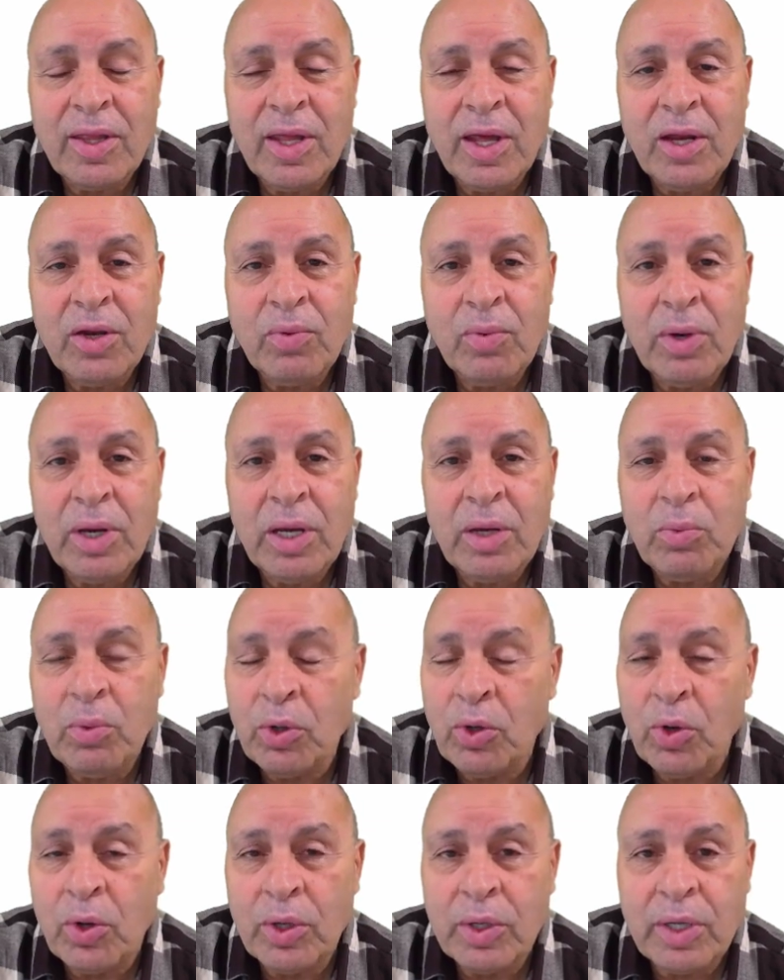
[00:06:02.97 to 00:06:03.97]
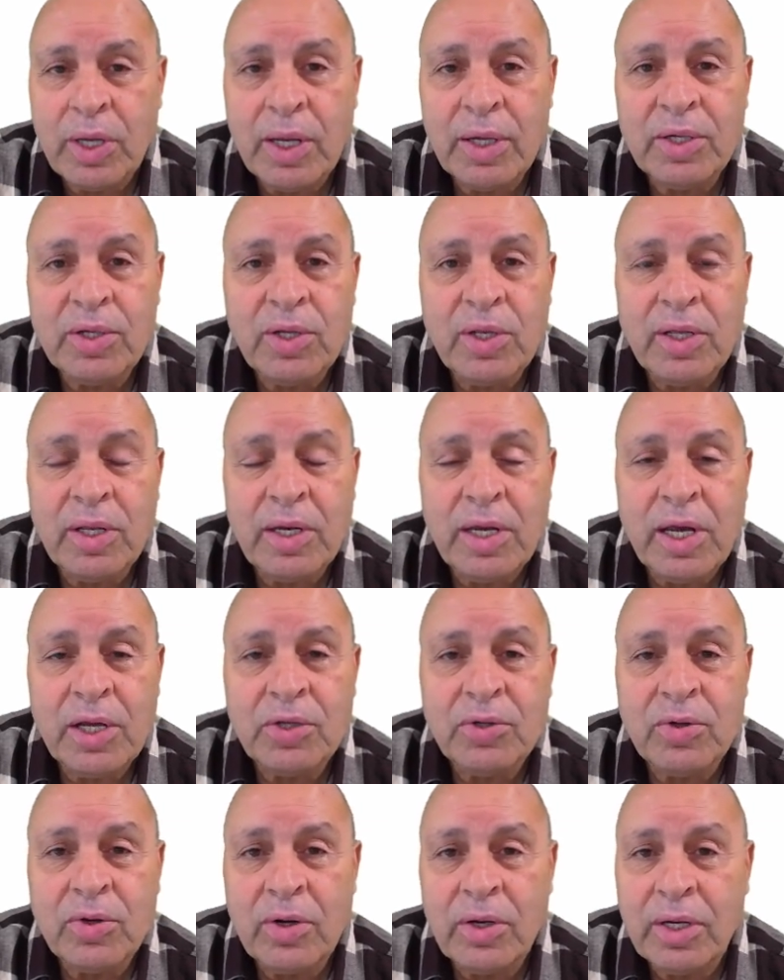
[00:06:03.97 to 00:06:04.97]
that way. We don't touch the
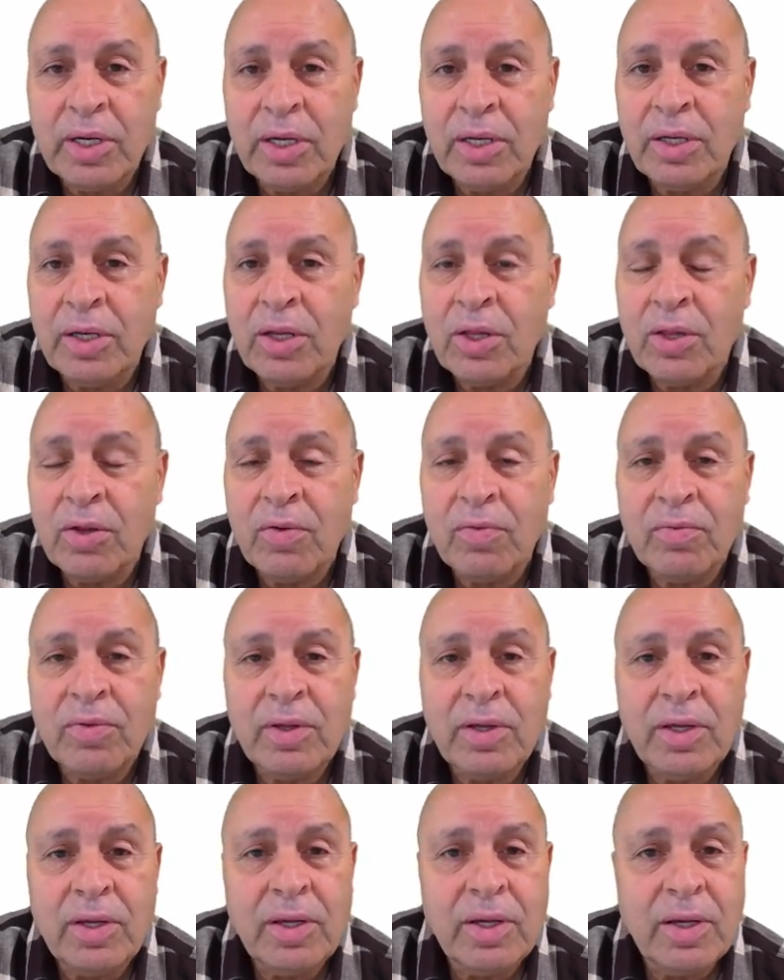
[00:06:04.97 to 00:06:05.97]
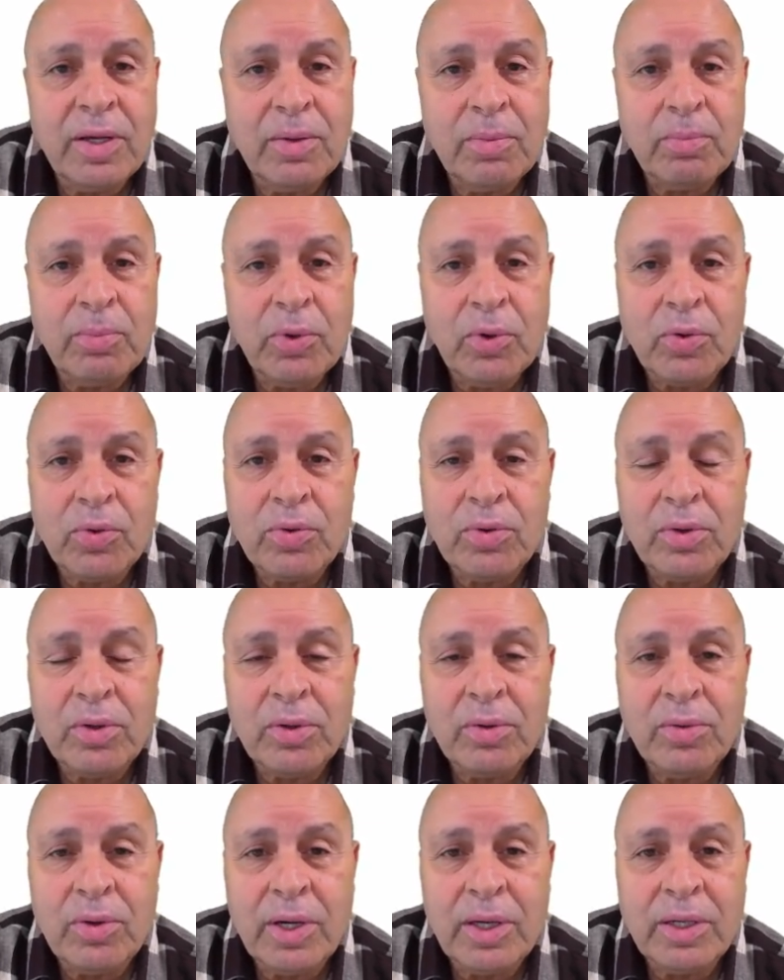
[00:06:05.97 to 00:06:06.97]
natural kidneys of the person
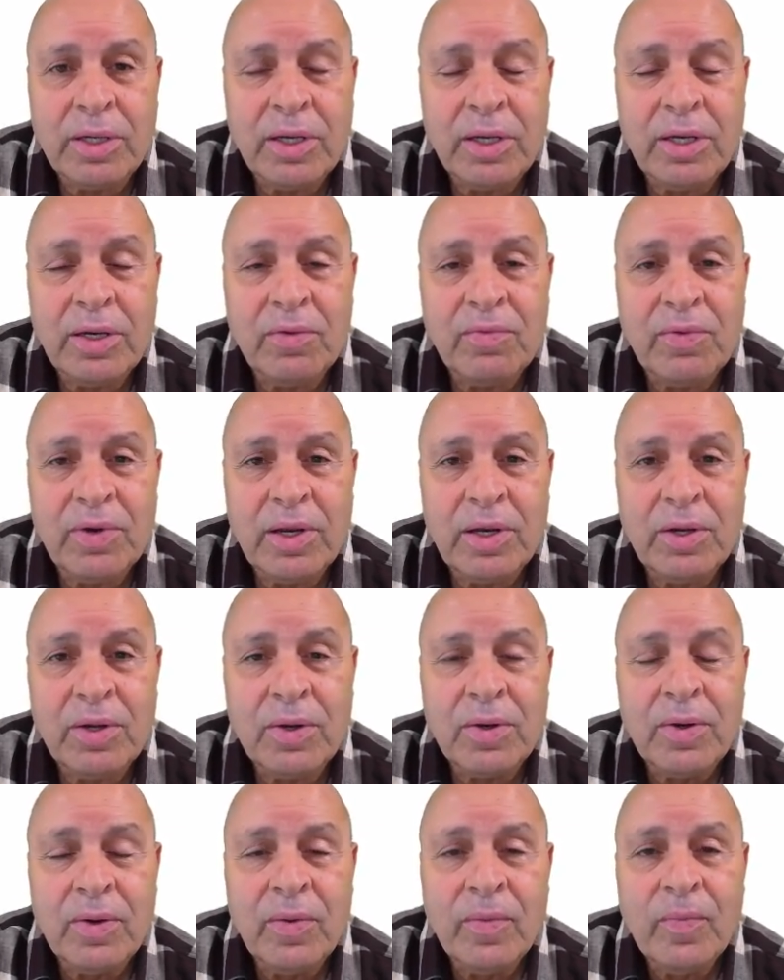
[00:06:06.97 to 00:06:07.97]
who had kidney failure.